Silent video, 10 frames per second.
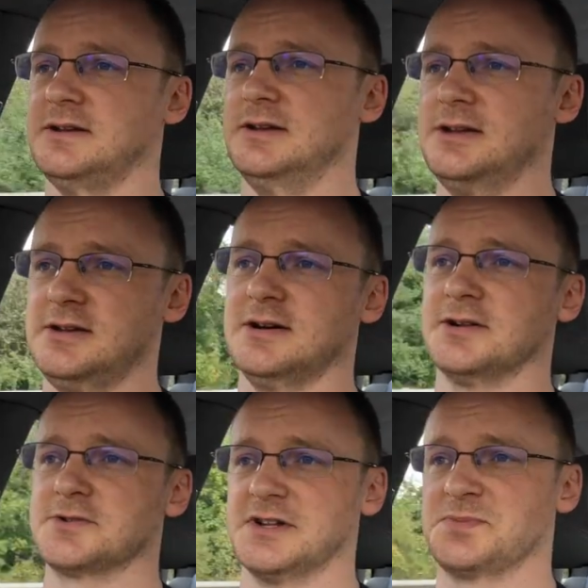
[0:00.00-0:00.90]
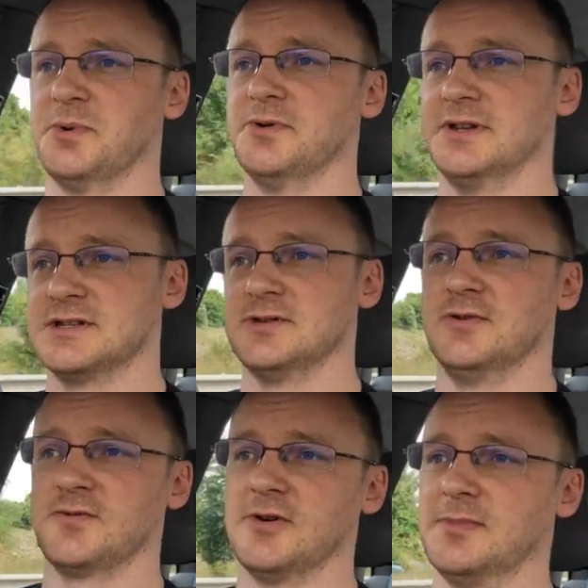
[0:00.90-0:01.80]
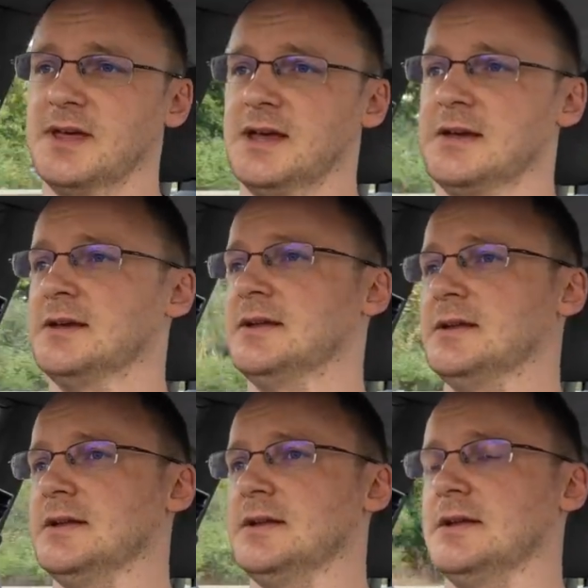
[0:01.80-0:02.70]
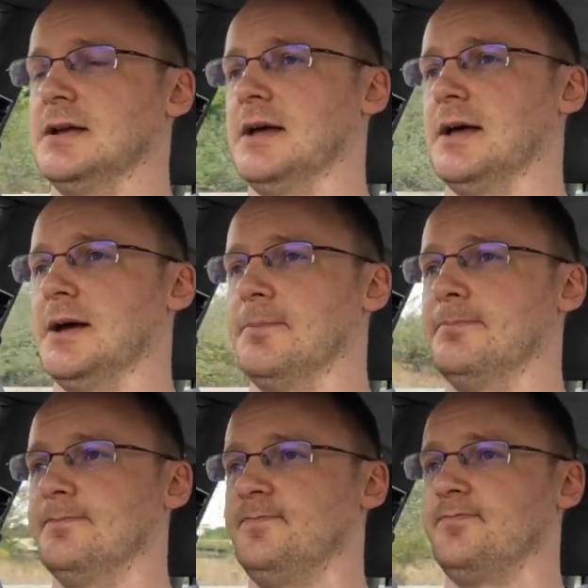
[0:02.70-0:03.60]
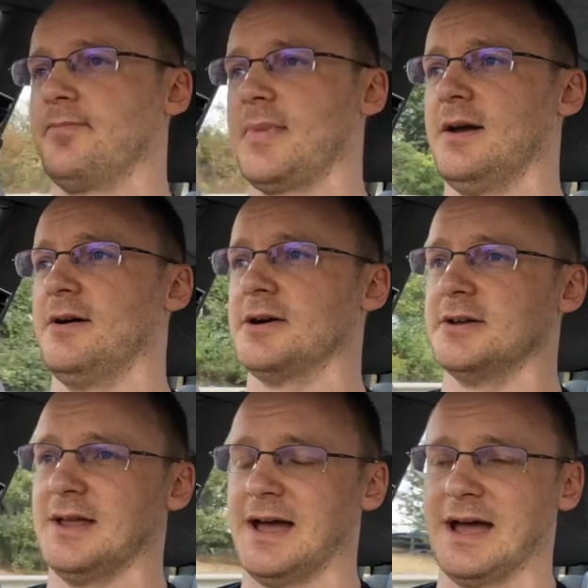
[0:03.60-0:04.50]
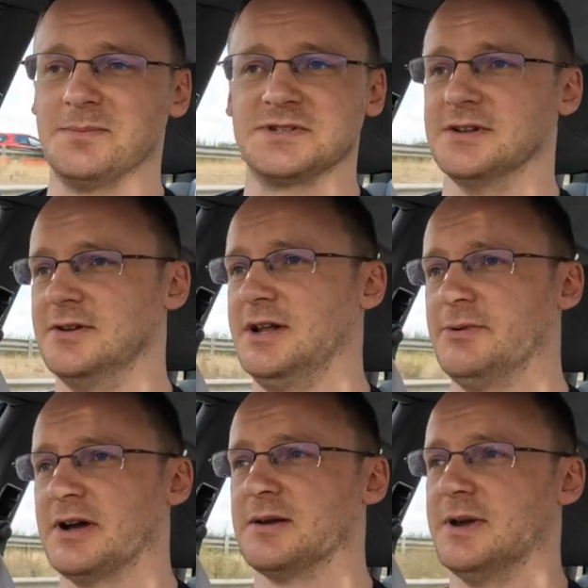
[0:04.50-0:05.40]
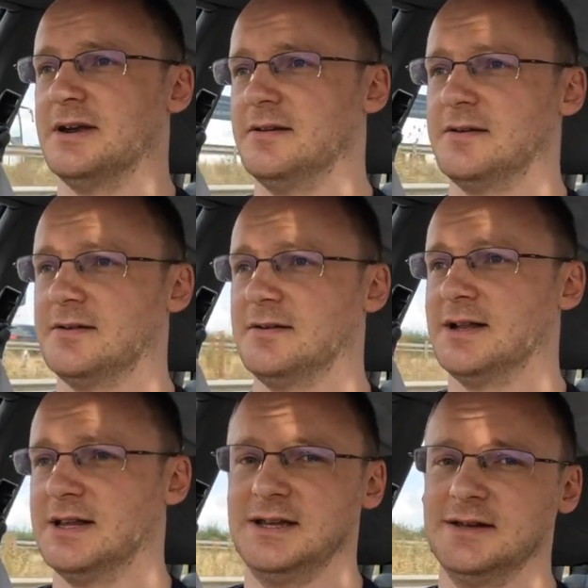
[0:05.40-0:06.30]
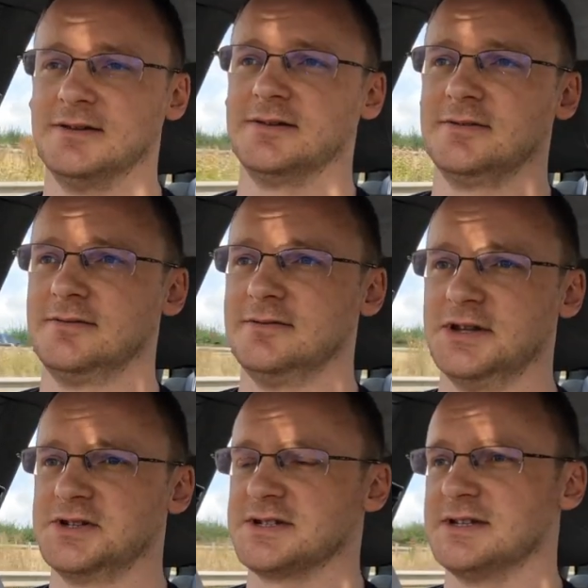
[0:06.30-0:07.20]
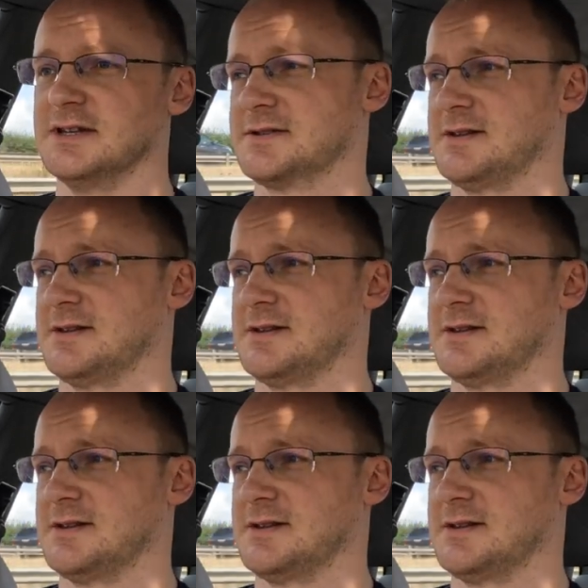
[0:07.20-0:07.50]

you need your car transporting to and from there, I can absolutely recommend Elite Logistics.